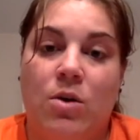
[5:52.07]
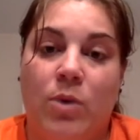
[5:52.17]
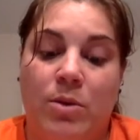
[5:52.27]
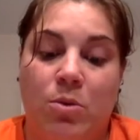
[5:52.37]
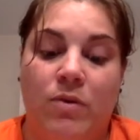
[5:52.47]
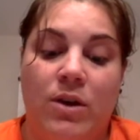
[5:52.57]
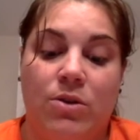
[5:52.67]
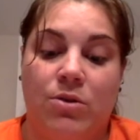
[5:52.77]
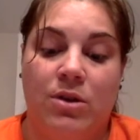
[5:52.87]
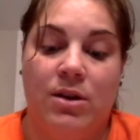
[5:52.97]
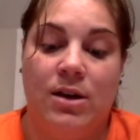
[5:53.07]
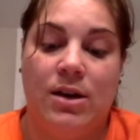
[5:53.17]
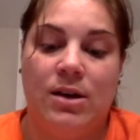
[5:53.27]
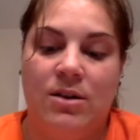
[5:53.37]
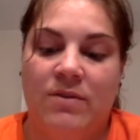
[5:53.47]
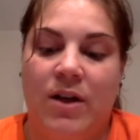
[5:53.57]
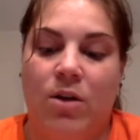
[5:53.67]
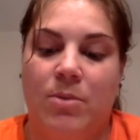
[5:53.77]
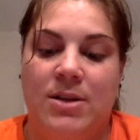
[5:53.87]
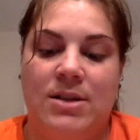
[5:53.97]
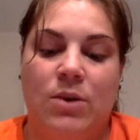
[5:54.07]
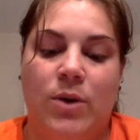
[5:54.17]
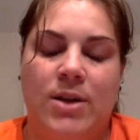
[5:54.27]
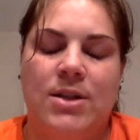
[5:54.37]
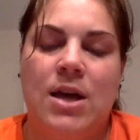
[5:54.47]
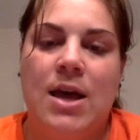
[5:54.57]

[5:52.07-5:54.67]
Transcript: when moving through the development sequence,